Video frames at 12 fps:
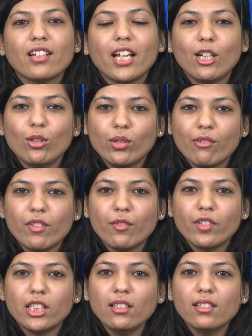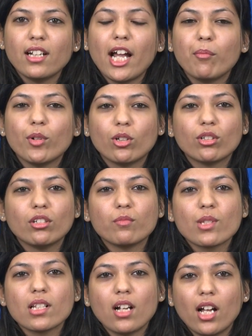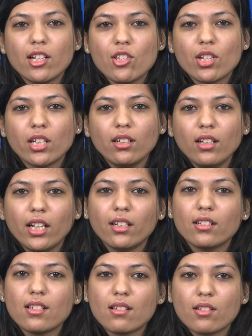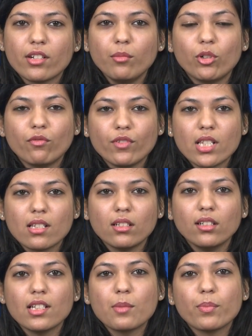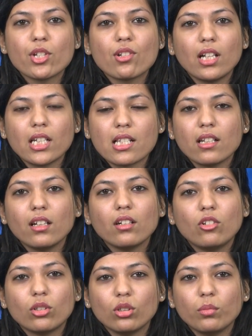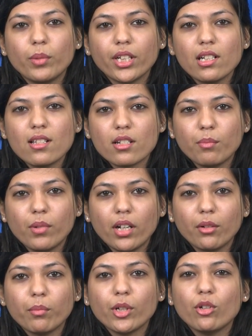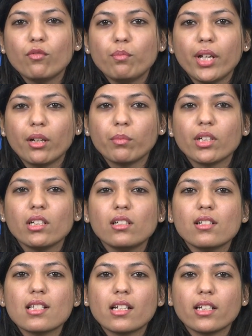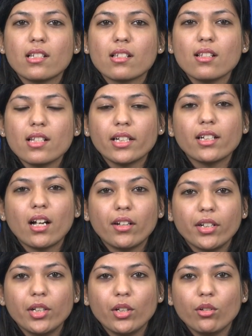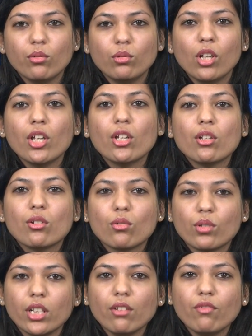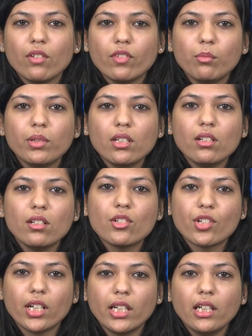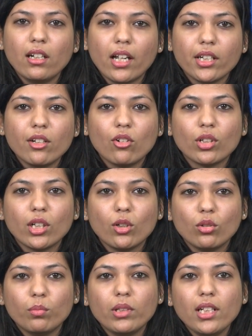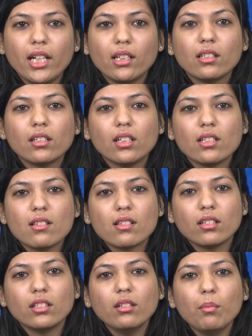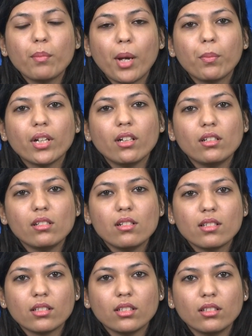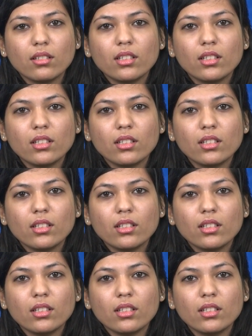Hello everyone, I am Dr. Muskan Jain, an assistant professor specializing in orthopedics department of paramedical sciences at RNTU. Today we will be shedding light on a global health concern, peptic ulcer.